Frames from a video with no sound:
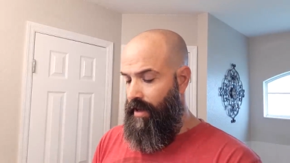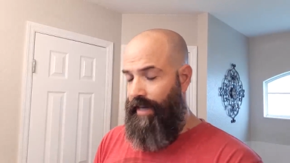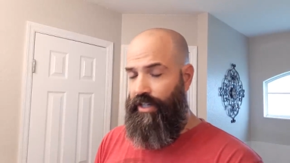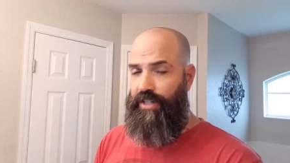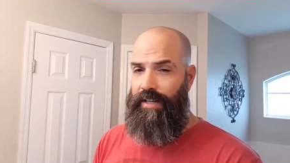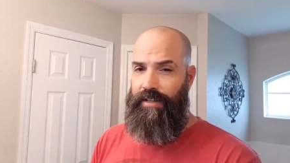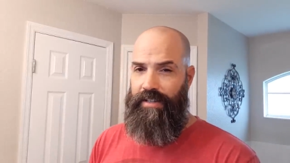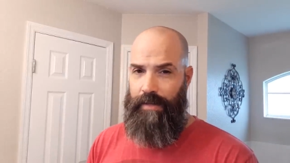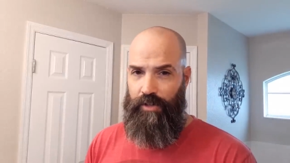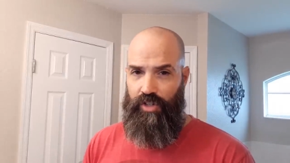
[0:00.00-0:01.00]
I just
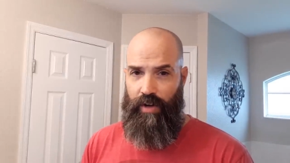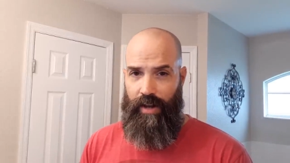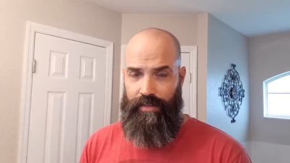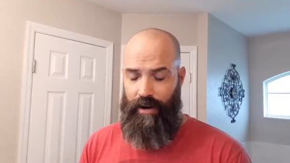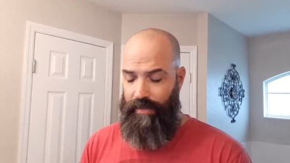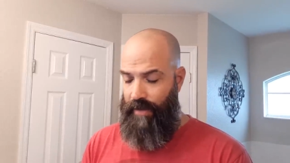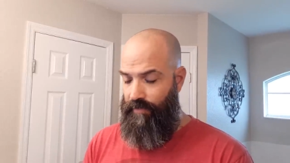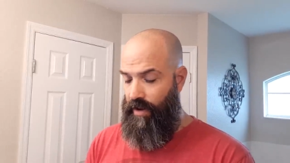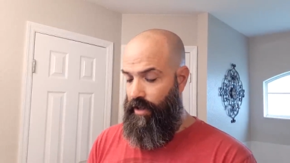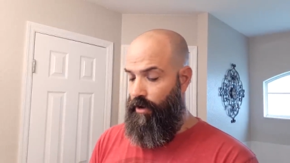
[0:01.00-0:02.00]
didn't demonstrate it there in that
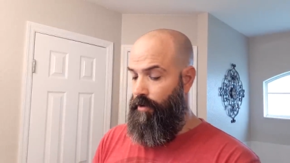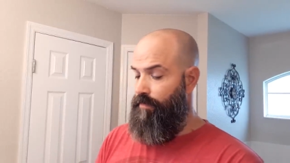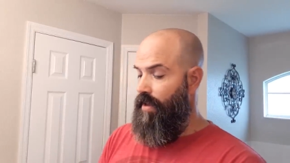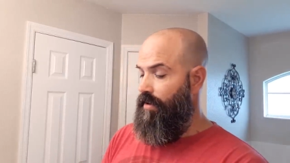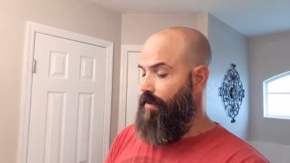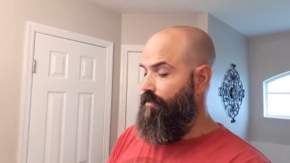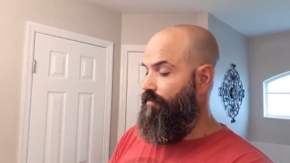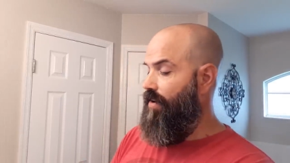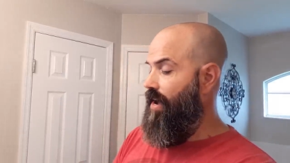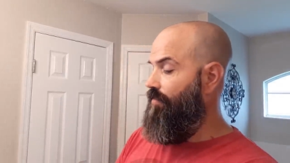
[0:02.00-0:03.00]
video. Number
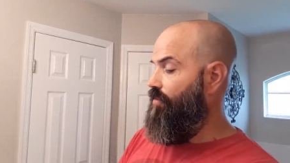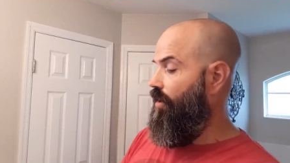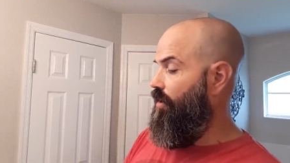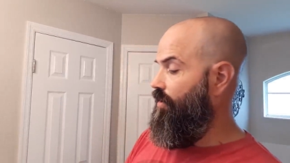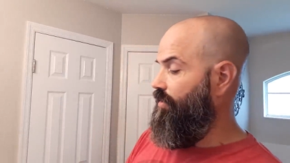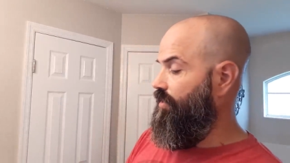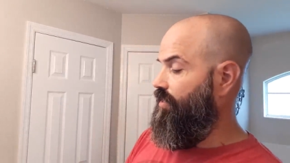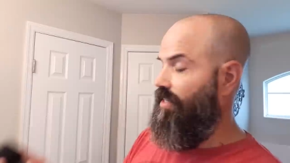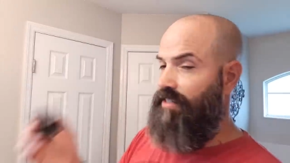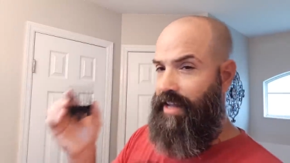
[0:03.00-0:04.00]
five guard is a
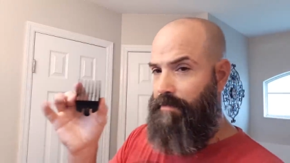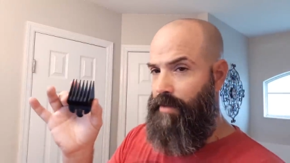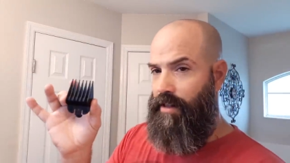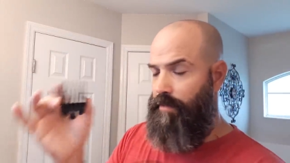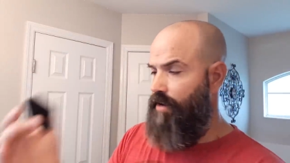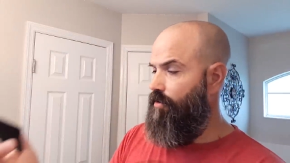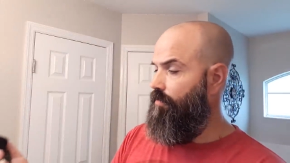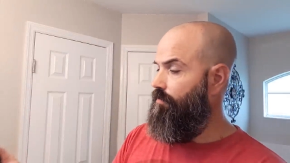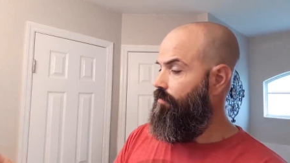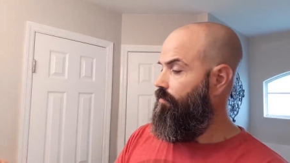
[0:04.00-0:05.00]
16
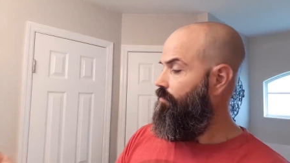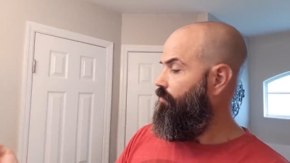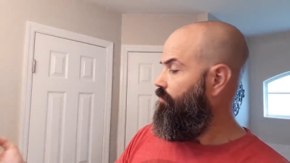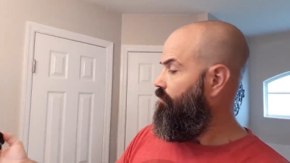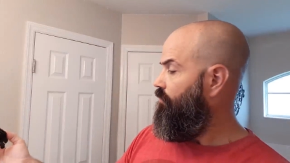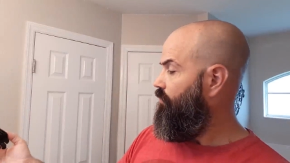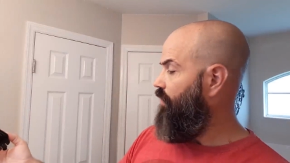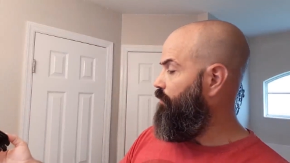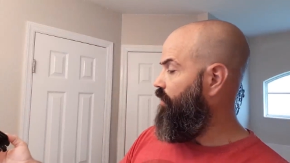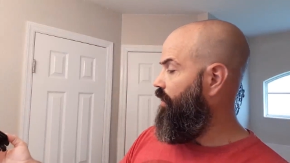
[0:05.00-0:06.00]
millimeter.
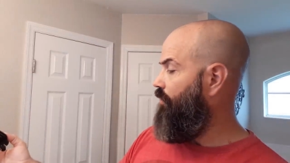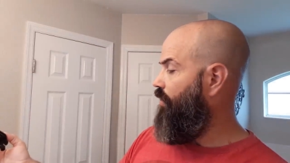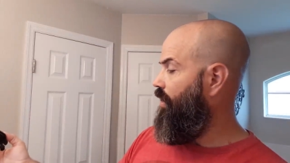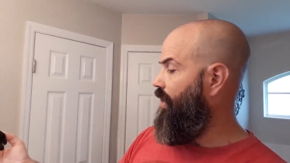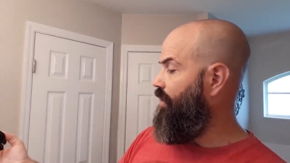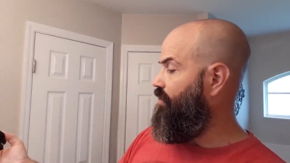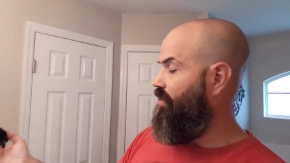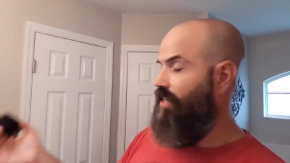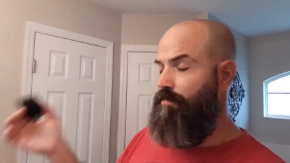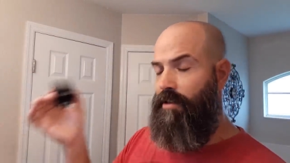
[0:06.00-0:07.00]
If I'm looking at right, yeah, 16